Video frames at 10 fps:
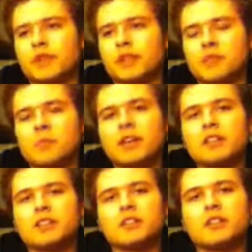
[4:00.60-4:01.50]
like pick
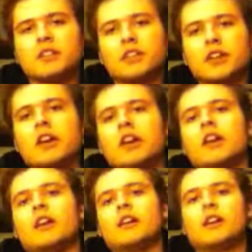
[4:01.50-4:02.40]
a certain thing
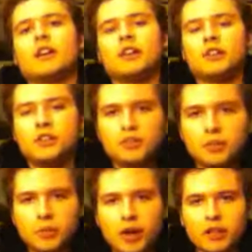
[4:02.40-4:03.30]
that you
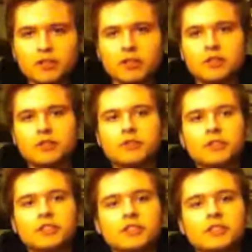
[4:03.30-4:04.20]
would want to do. For
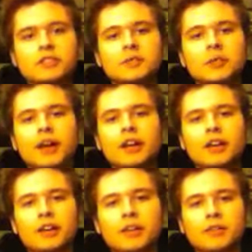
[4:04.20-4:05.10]
instance,
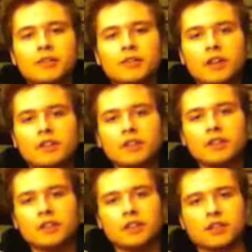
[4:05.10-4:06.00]
my favorite
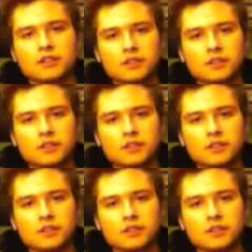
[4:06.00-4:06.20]
thing